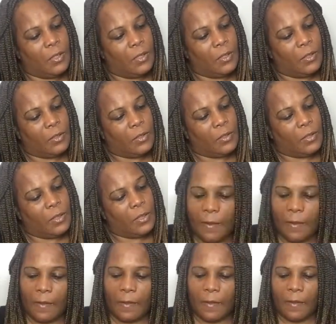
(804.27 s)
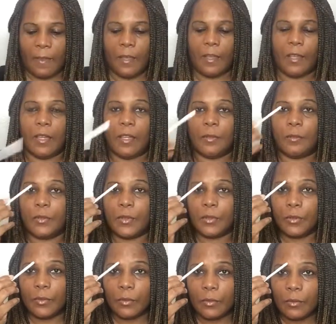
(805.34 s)
is the helps
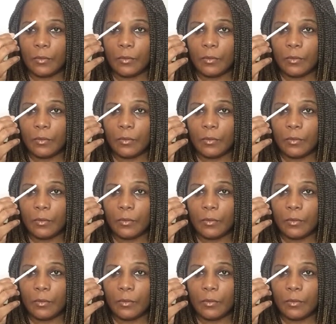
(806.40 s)
you